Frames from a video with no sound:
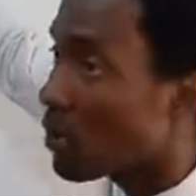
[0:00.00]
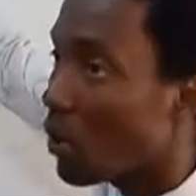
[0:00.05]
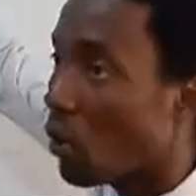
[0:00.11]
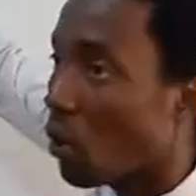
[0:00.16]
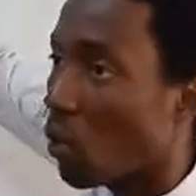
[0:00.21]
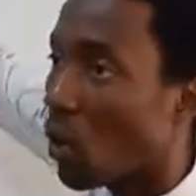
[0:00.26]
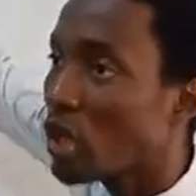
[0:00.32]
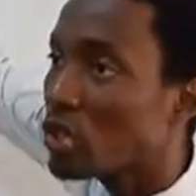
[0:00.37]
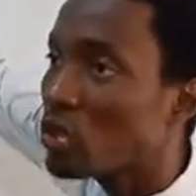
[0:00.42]

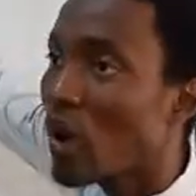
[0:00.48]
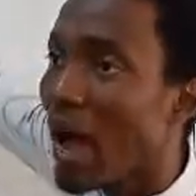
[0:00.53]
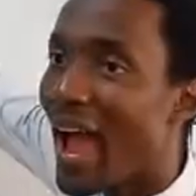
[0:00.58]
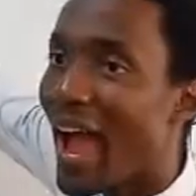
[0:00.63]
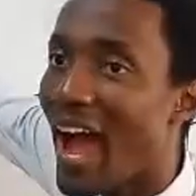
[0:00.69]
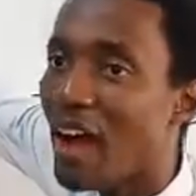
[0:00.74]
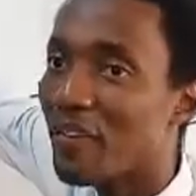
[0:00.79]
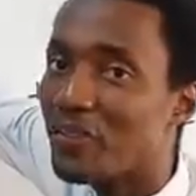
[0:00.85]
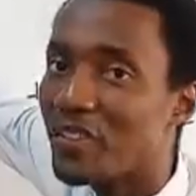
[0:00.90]
What do I
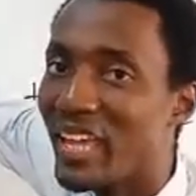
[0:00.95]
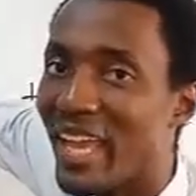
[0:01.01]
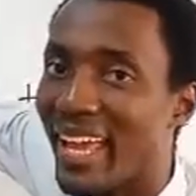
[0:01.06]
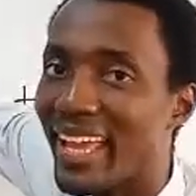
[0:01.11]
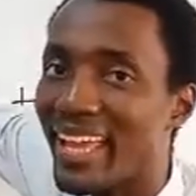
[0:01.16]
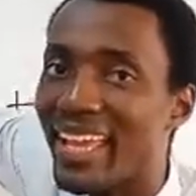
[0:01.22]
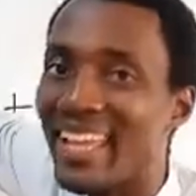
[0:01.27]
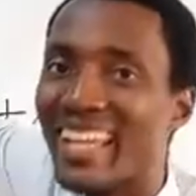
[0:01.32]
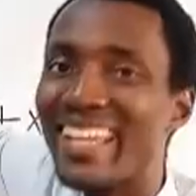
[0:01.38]
have
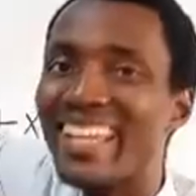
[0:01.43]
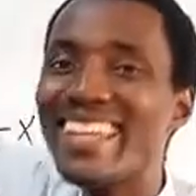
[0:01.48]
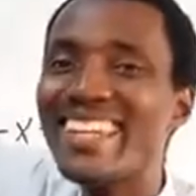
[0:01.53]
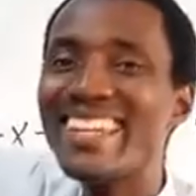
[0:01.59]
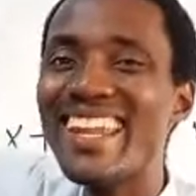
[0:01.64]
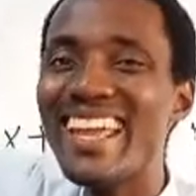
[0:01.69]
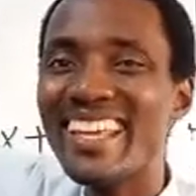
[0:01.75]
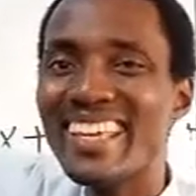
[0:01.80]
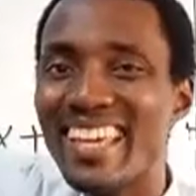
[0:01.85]
here?
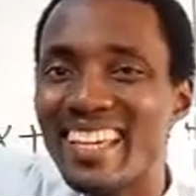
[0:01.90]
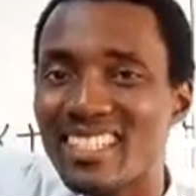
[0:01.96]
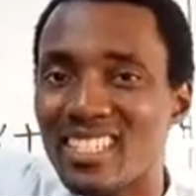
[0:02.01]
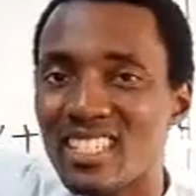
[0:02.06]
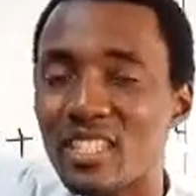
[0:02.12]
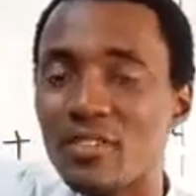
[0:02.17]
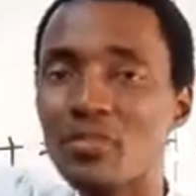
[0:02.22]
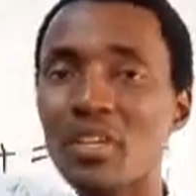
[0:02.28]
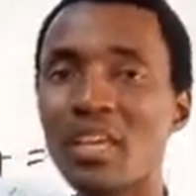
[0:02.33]

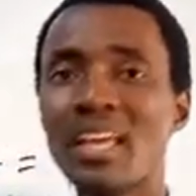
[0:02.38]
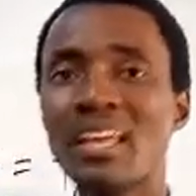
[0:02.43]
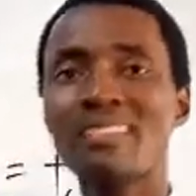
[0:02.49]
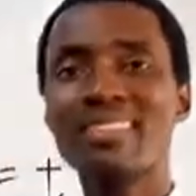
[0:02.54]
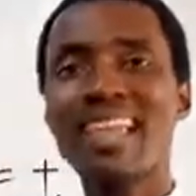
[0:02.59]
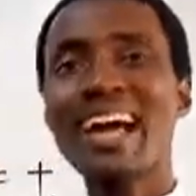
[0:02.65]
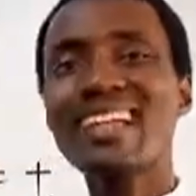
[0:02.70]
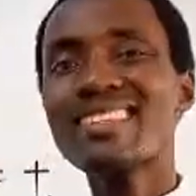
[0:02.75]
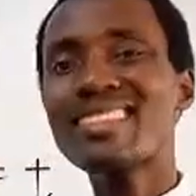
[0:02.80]
Negative.
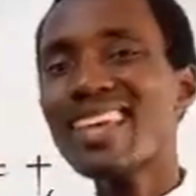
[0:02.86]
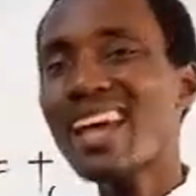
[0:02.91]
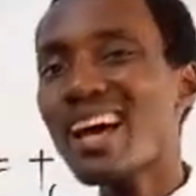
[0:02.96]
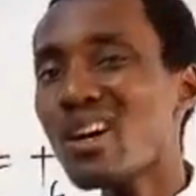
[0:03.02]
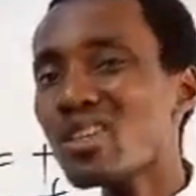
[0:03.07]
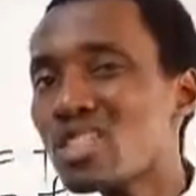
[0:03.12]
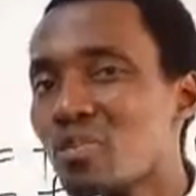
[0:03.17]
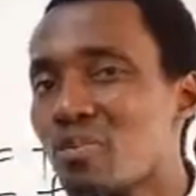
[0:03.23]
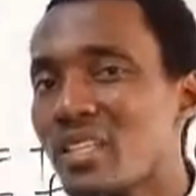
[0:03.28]
That
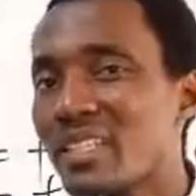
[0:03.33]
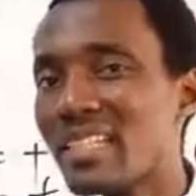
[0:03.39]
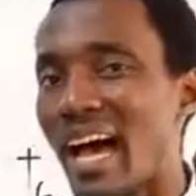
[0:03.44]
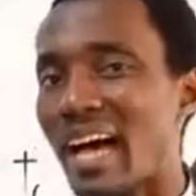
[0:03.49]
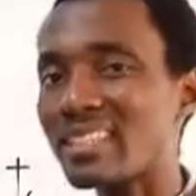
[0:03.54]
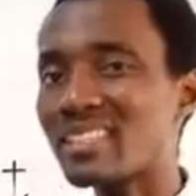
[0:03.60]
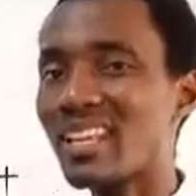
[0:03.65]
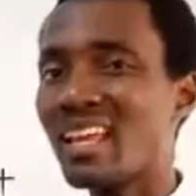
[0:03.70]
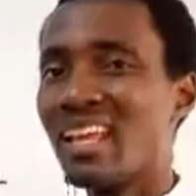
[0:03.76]
tells me
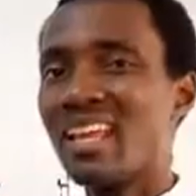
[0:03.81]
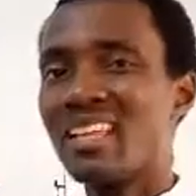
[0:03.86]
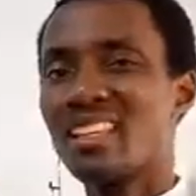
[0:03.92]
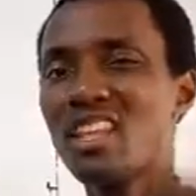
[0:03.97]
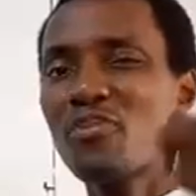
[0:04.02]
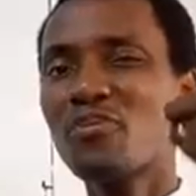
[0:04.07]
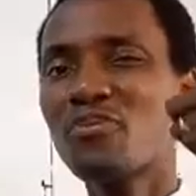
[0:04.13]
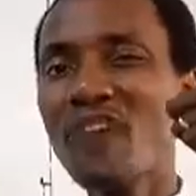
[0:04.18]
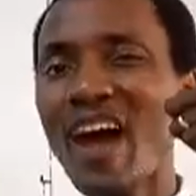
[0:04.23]
that the
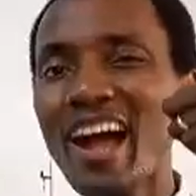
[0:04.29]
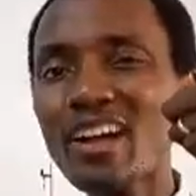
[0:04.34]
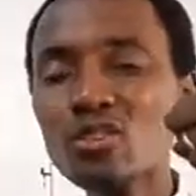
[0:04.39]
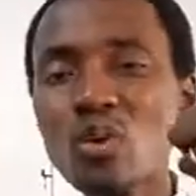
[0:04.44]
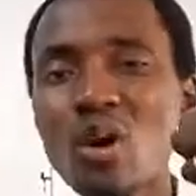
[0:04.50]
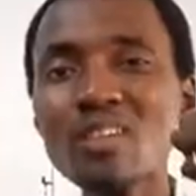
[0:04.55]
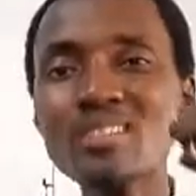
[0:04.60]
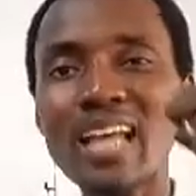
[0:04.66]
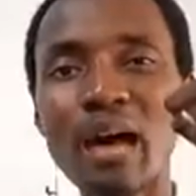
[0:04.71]

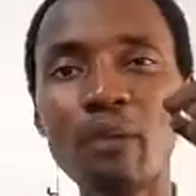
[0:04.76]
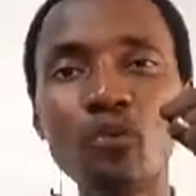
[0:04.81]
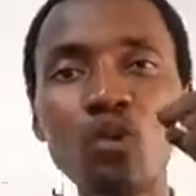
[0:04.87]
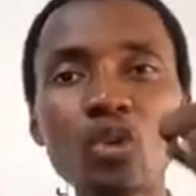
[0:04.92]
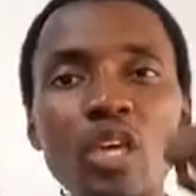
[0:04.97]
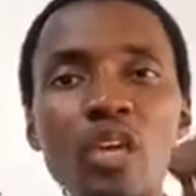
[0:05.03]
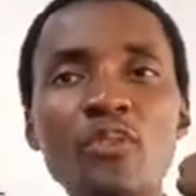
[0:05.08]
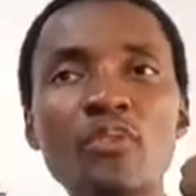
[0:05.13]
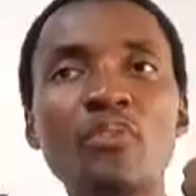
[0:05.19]
factors I'm
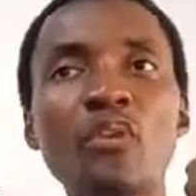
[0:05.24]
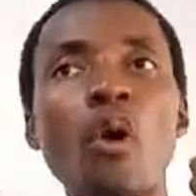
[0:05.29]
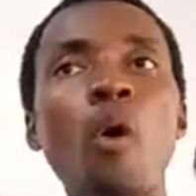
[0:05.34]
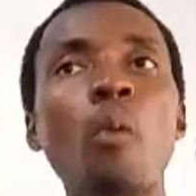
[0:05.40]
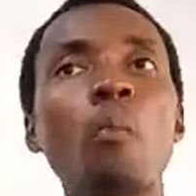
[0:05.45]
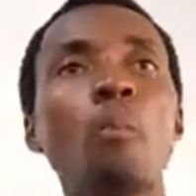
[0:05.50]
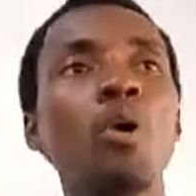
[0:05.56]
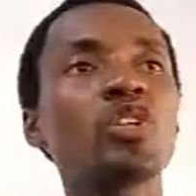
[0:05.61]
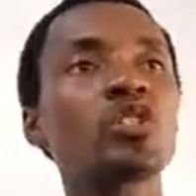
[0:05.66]
looking
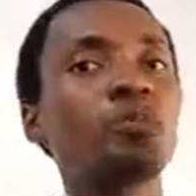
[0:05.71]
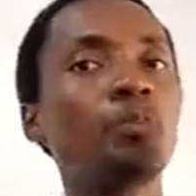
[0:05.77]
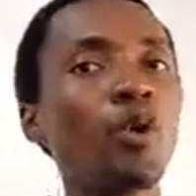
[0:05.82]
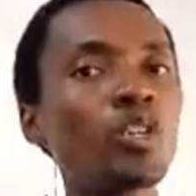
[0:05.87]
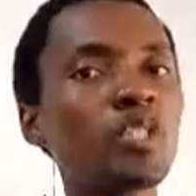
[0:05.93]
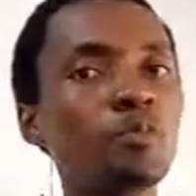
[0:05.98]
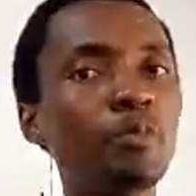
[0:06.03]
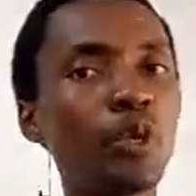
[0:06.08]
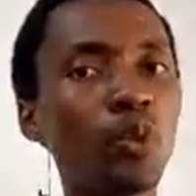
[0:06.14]
for must
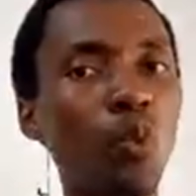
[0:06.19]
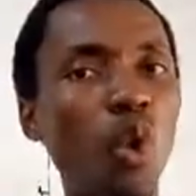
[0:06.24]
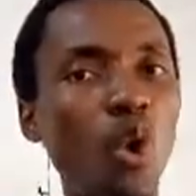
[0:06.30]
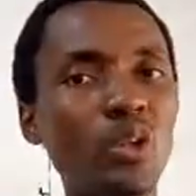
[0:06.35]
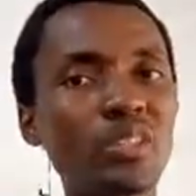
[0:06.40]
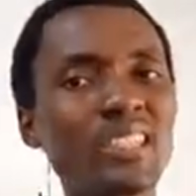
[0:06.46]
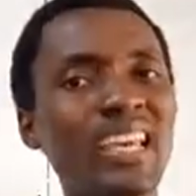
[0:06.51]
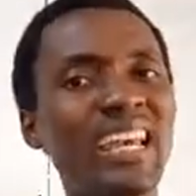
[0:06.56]
both be what?